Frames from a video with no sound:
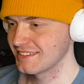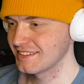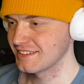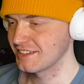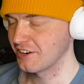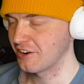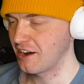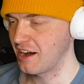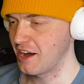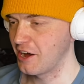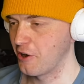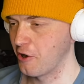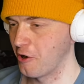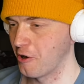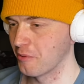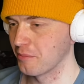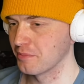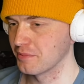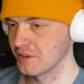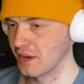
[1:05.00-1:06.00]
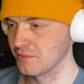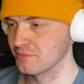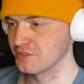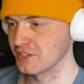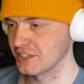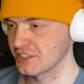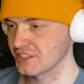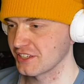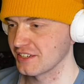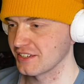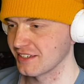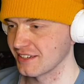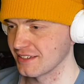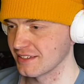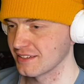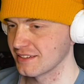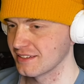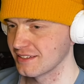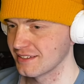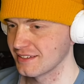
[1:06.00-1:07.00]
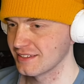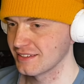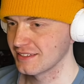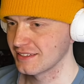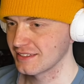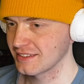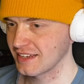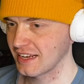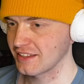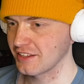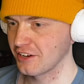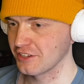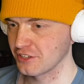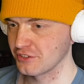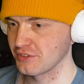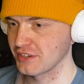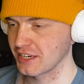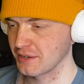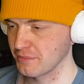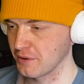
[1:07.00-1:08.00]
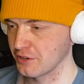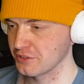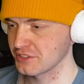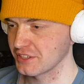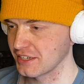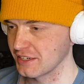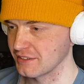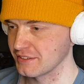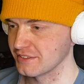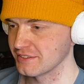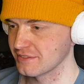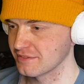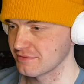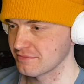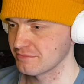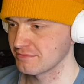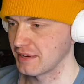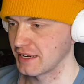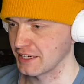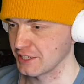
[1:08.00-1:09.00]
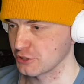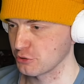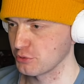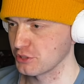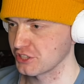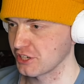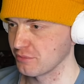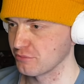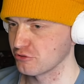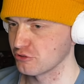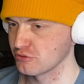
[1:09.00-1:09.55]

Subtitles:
know, I hope Yamcha's gonna get all the Dragon Balls and make his wish come true.